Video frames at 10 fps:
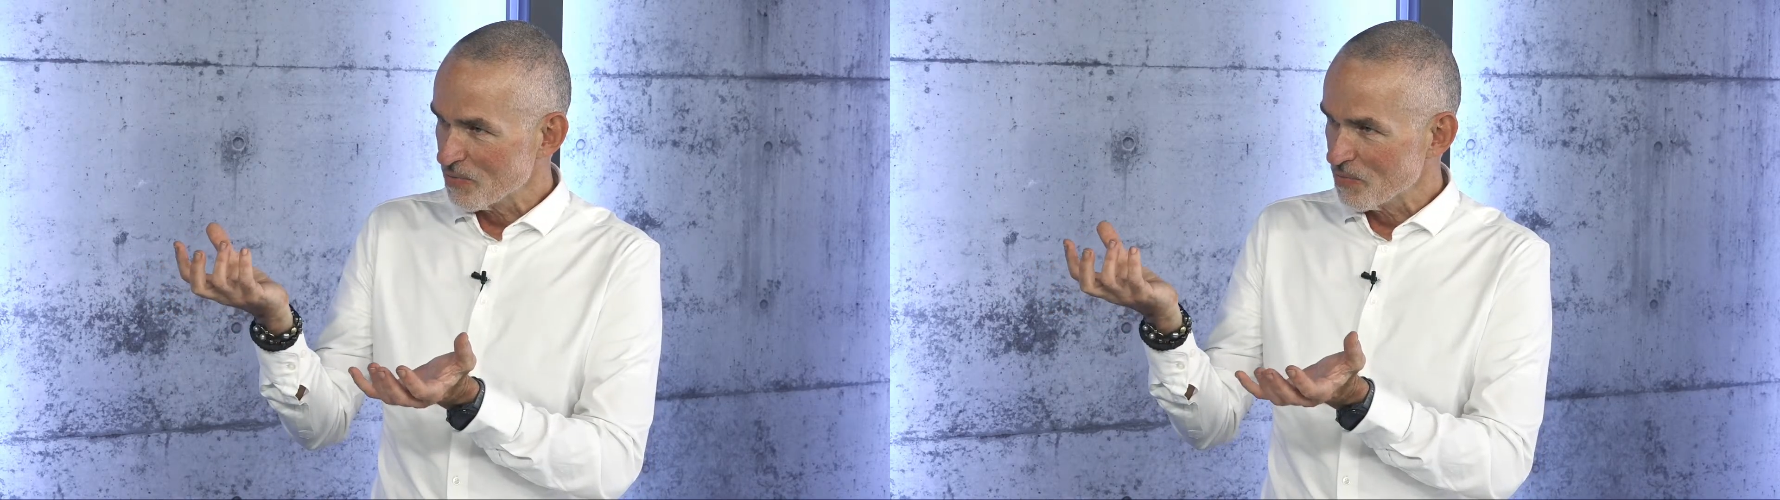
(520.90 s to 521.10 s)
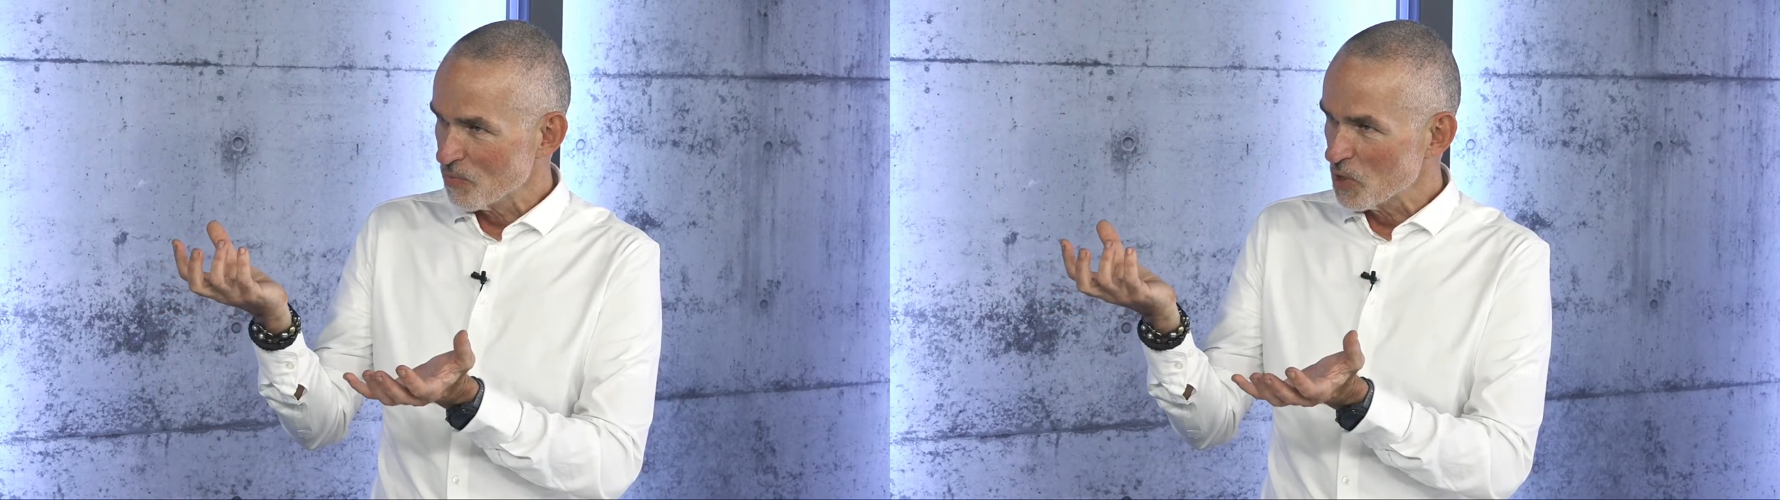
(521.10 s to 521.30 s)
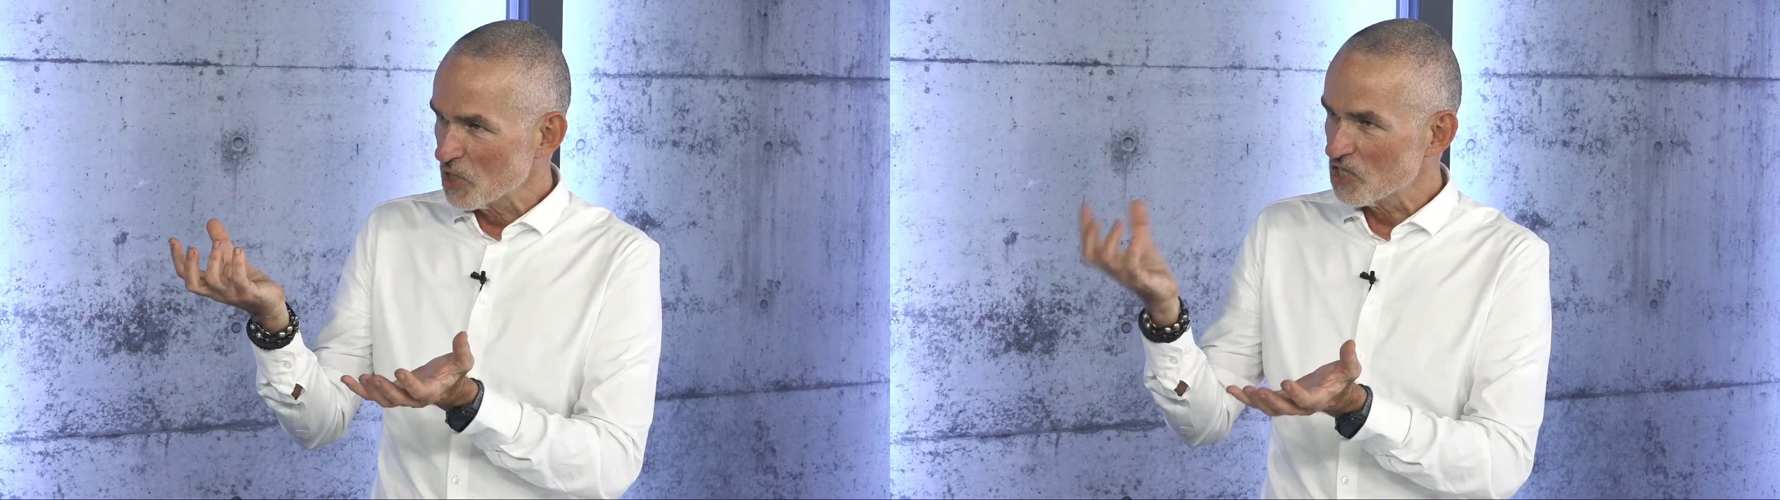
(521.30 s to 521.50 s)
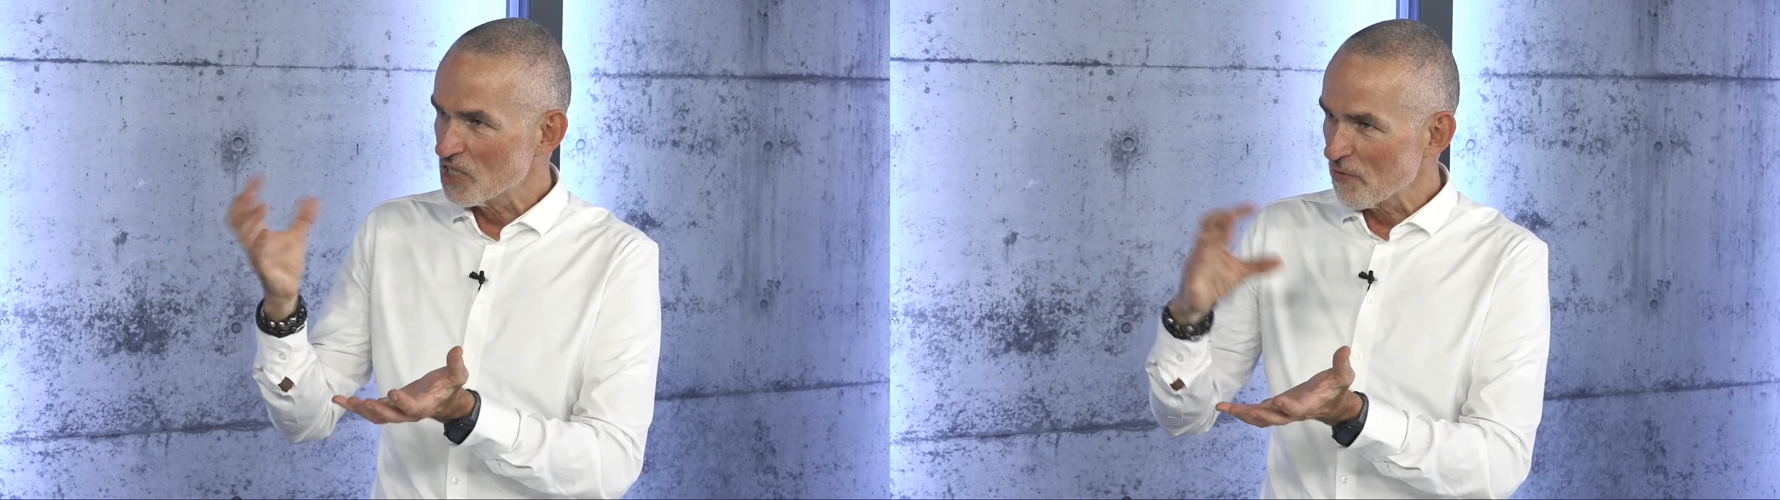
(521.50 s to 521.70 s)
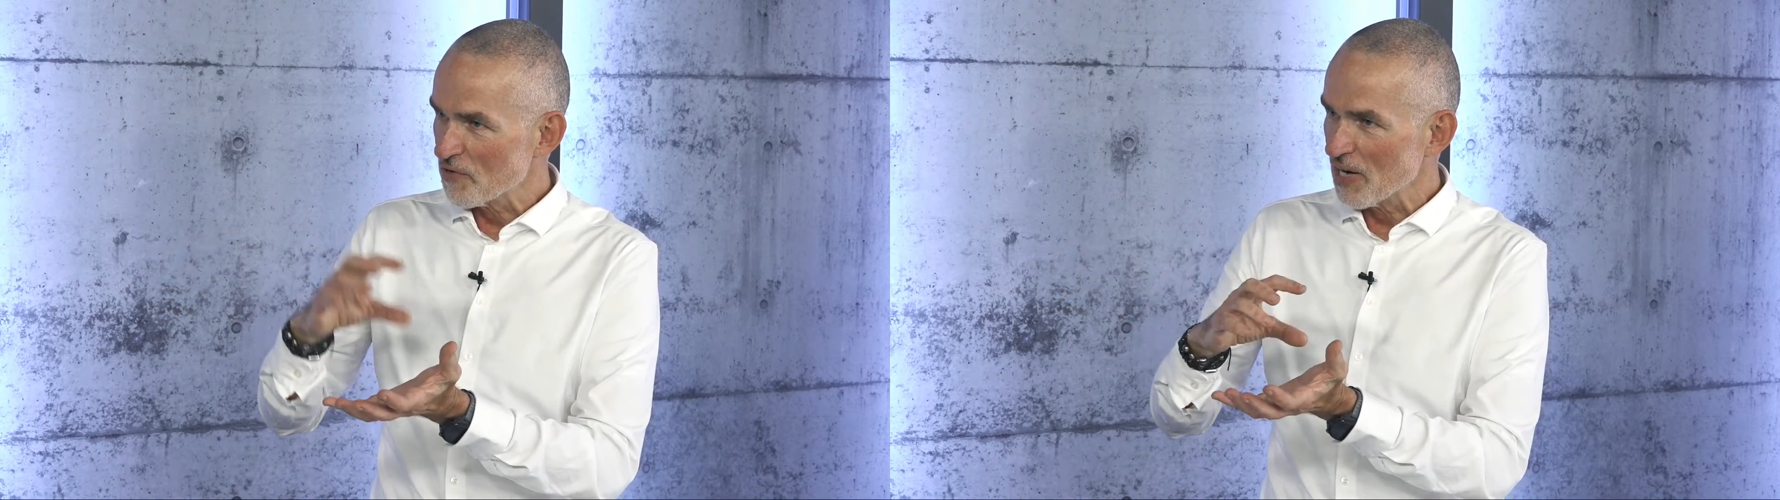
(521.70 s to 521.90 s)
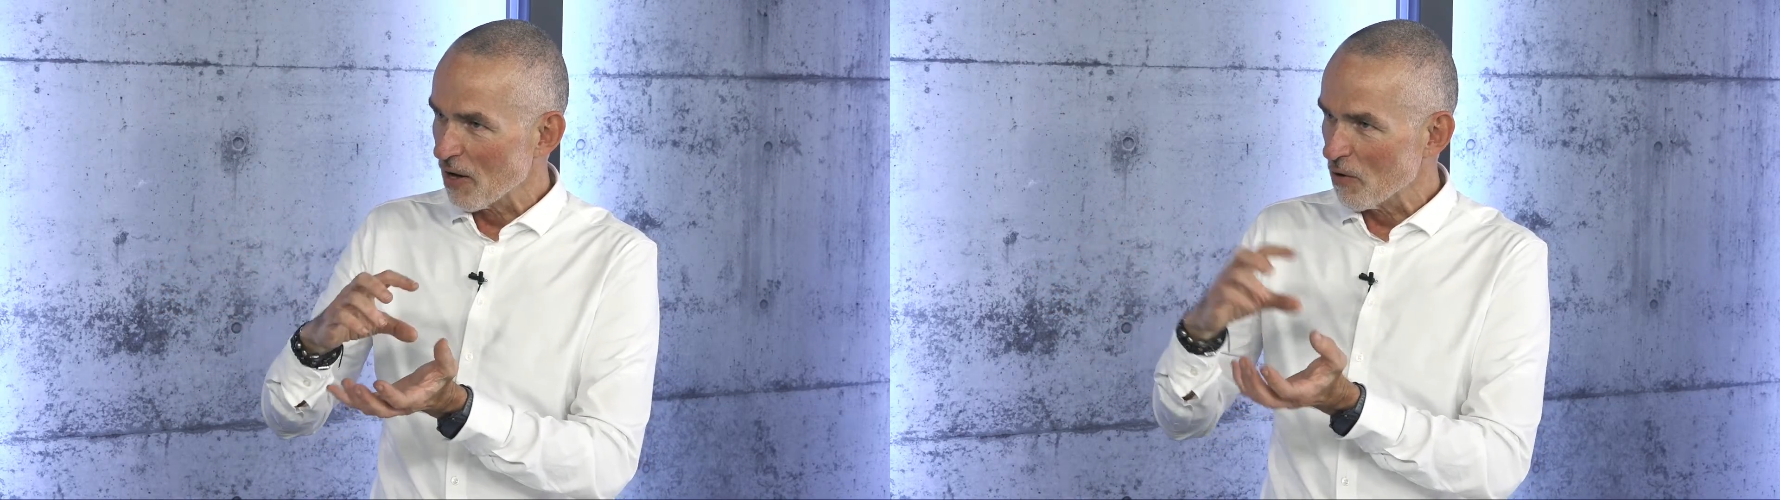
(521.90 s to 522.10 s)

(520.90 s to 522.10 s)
we shifted our